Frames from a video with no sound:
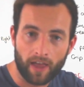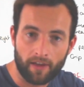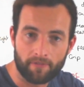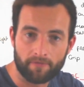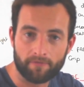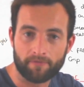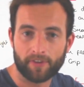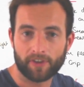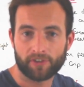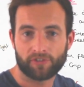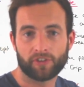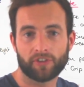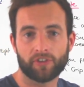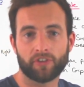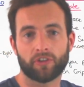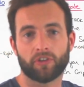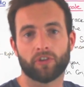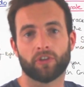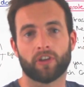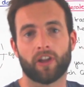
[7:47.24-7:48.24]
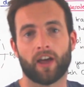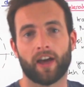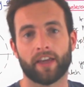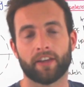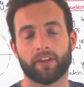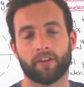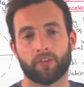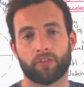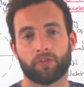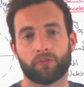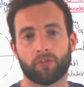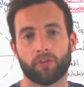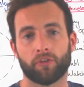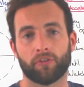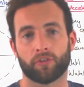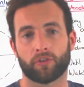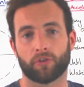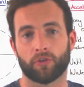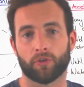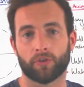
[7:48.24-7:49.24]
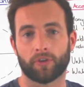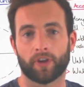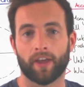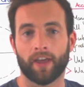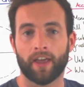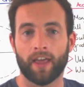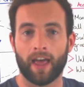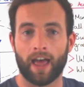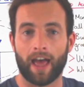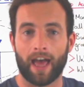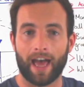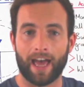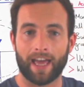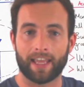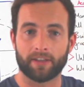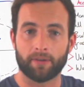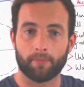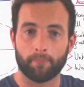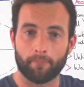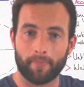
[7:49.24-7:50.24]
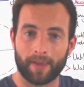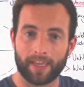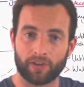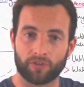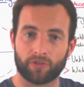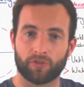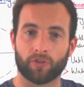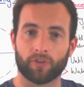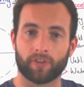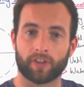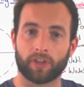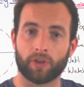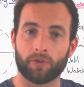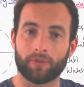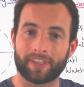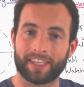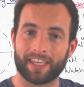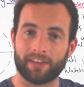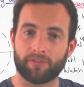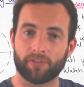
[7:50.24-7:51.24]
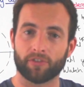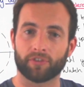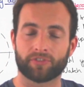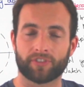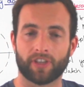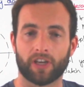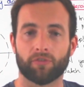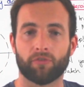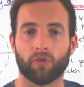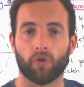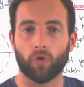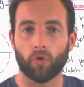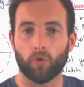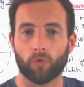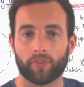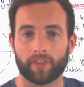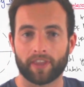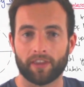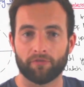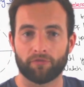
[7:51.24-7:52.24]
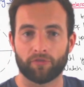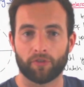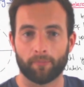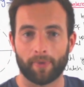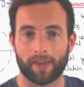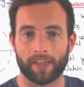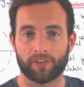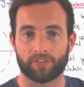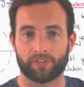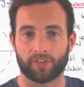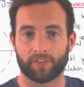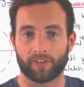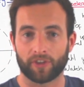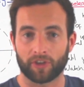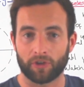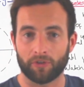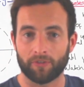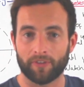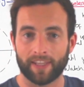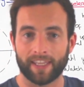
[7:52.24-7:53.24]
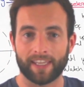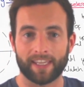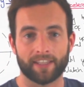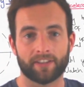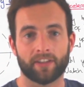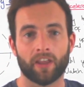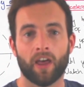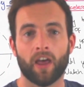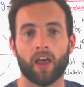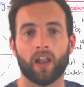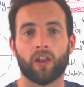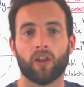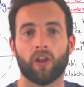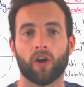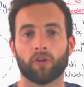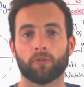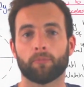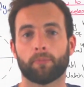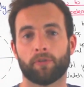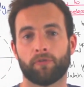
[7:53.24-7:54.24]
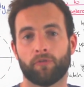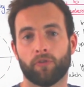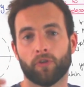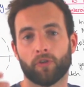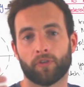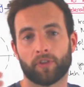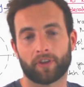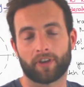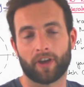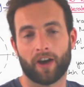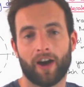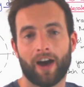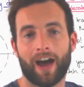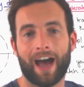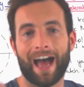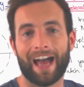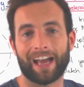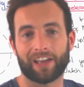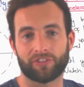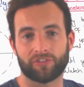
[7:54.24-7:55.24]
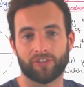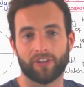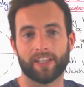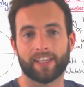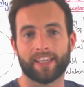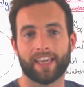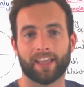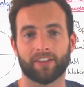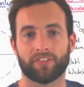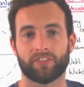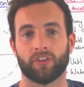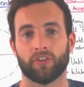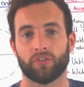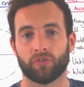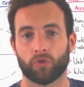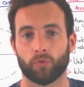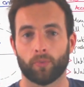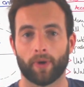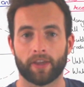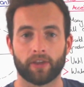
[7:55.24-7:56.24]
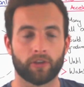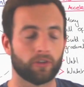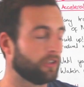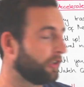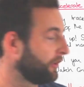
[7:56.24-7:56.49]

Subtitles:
envision your line through the corner, and make sure that you give yourself all the information that you need long before the car actually gets to where you're